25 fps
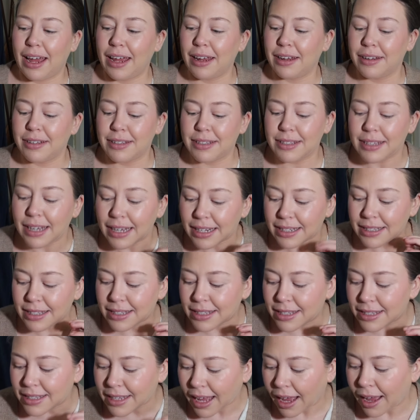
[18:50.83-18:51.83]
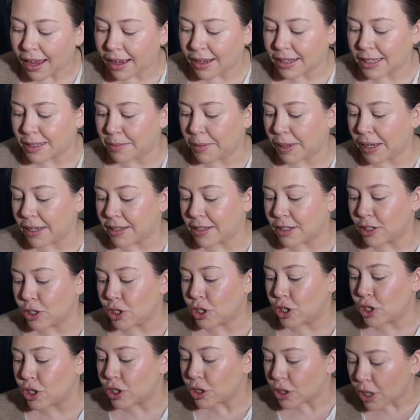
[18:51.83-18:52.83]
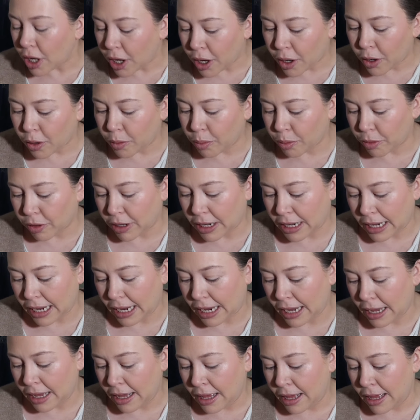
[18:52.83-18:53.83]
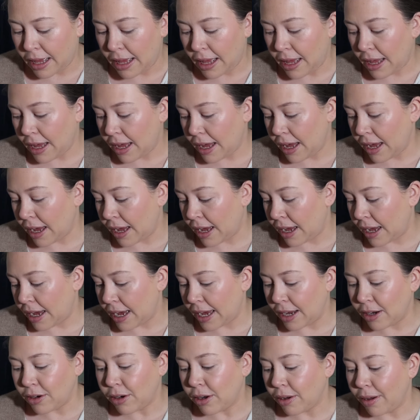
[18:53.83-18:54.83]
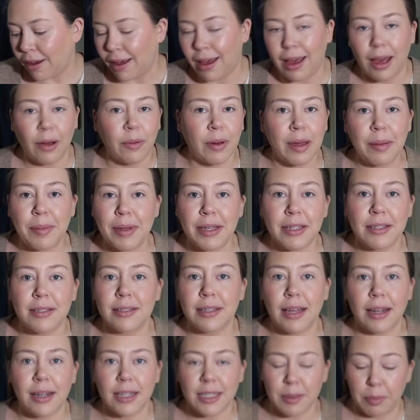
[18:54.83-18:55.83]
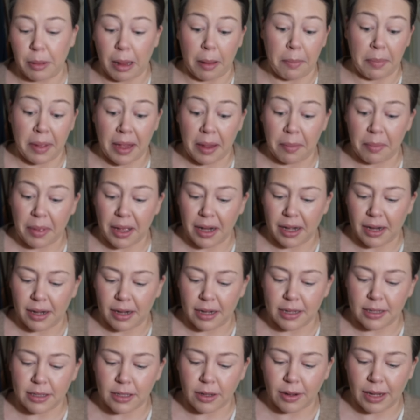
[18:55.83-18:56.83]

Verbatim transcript: I, it sucks because it's so pretty. Uh, I don't know how I missed that it's plumping, but it is.